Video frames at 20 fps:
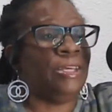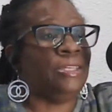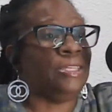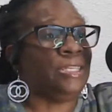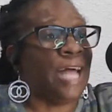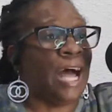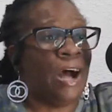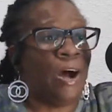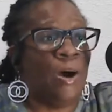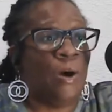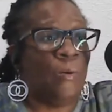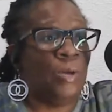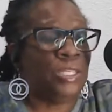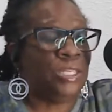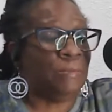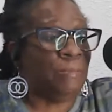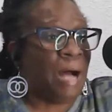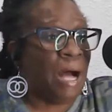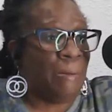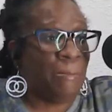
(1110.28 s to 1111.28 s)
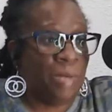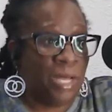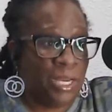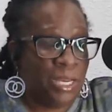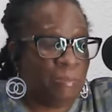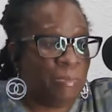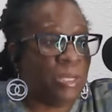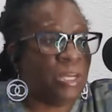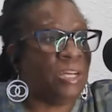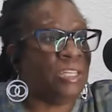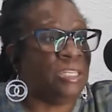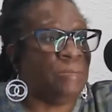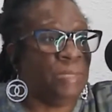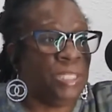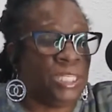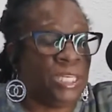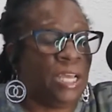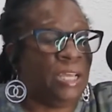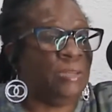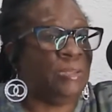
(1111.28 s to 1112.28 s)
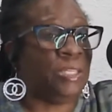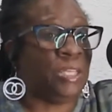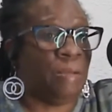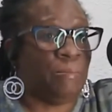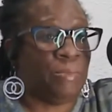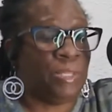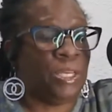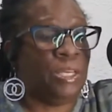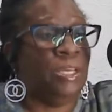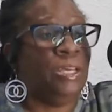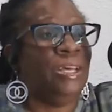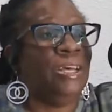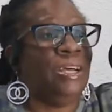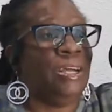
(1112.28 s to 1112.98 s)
It's not always about money, because let me tell you something: